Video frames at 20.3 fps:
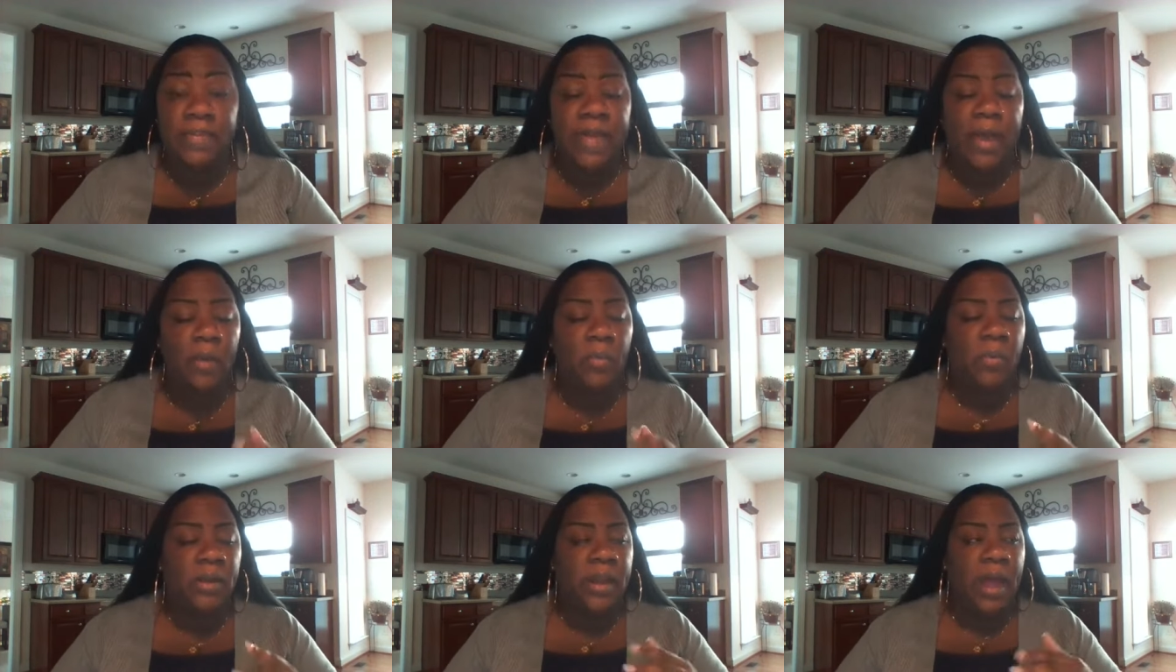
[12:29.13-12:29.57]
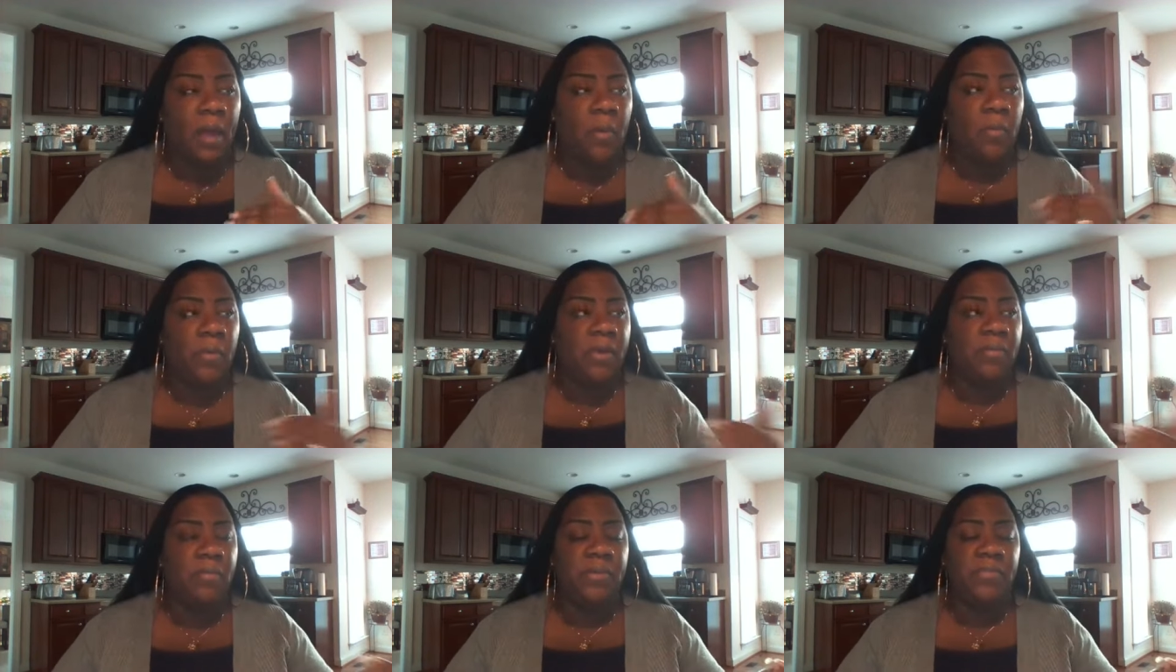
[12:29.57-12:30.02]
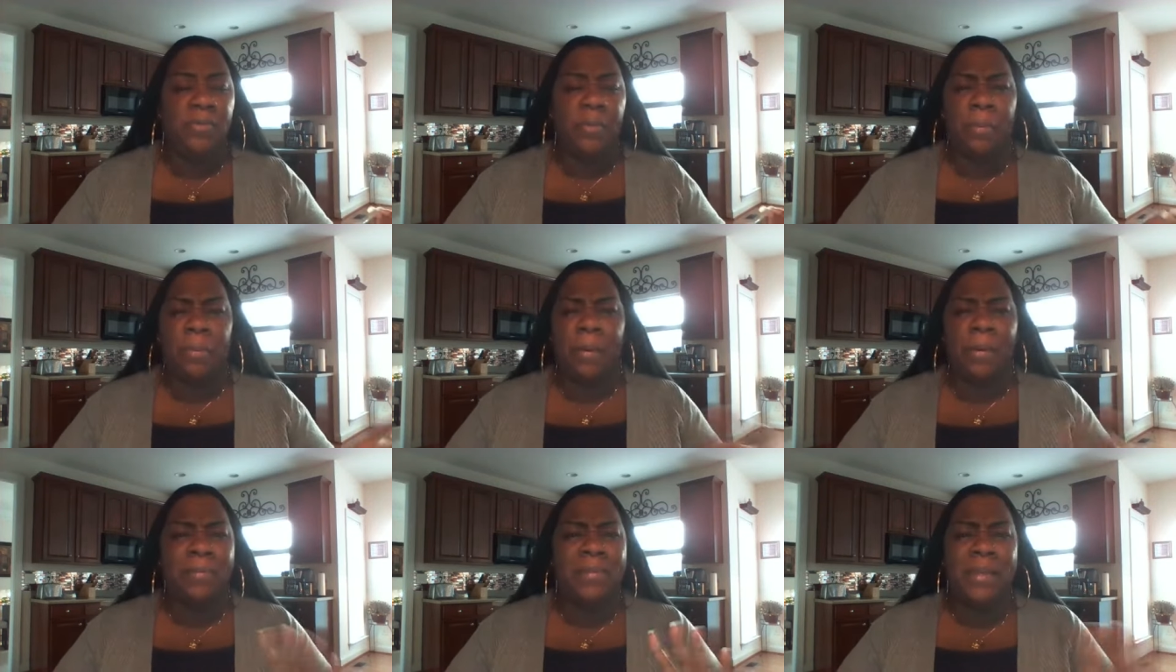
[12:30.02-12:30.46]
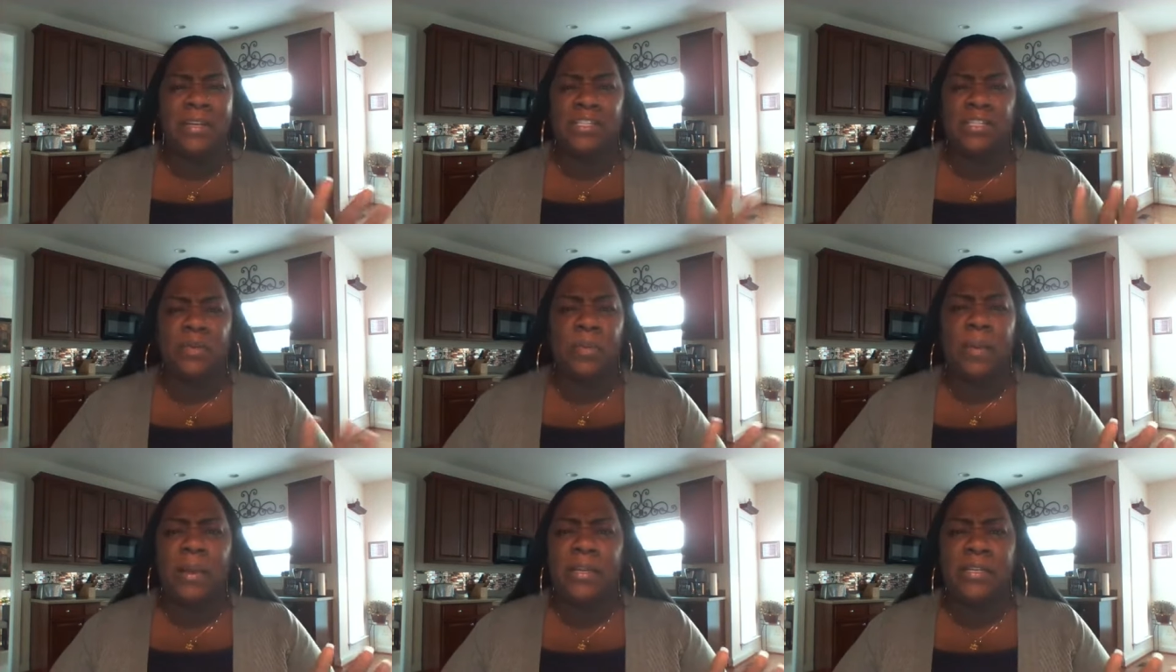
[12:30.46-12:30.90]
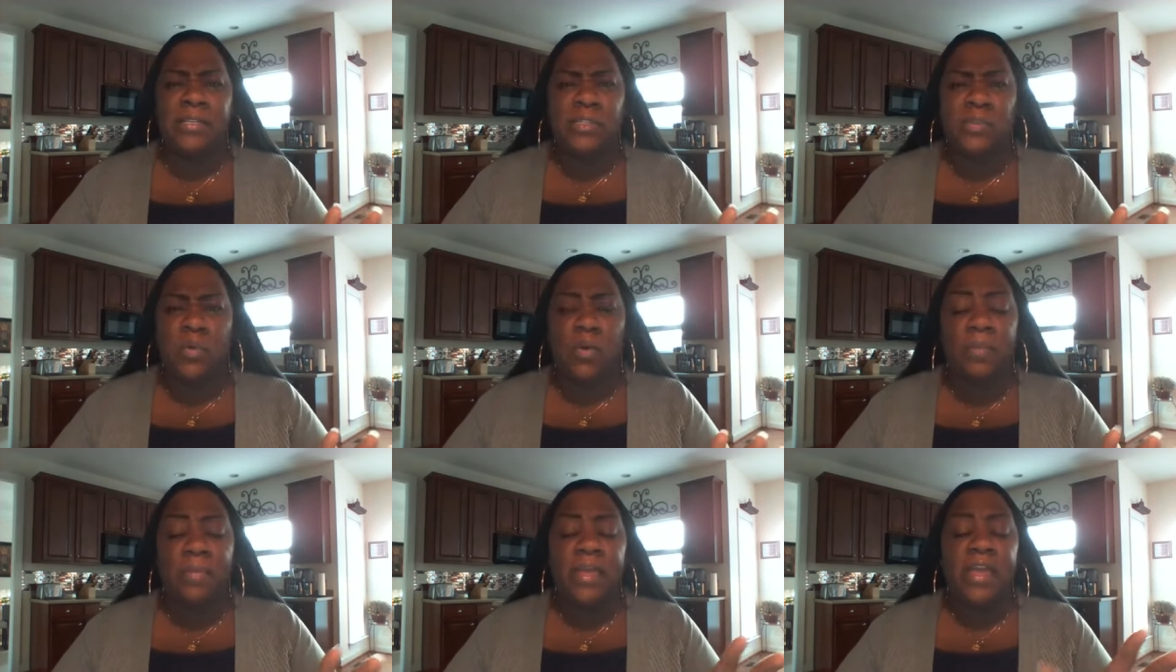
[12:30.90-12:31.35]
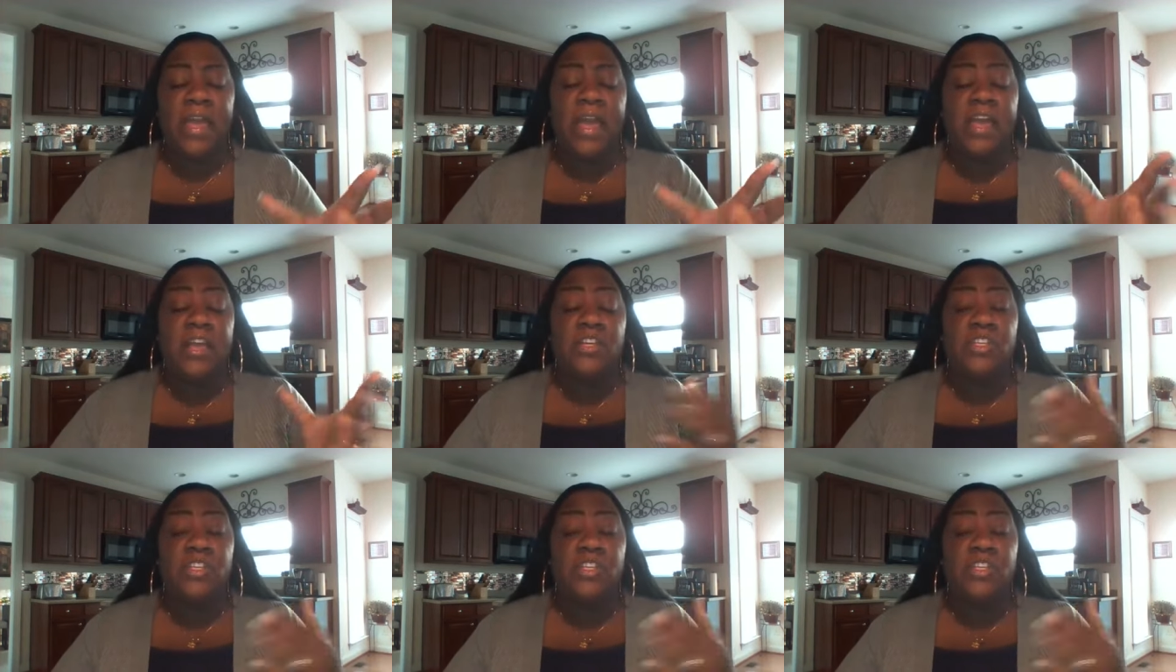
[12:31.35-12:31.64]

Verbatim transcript: Like when I went with the Republicans, nobody saw me.